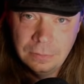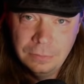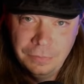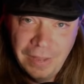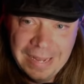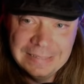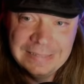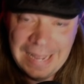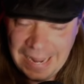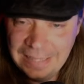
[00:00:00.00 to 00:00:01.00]

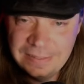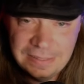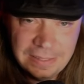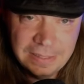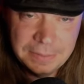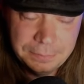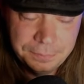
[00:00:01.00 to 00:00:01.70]
fantastic.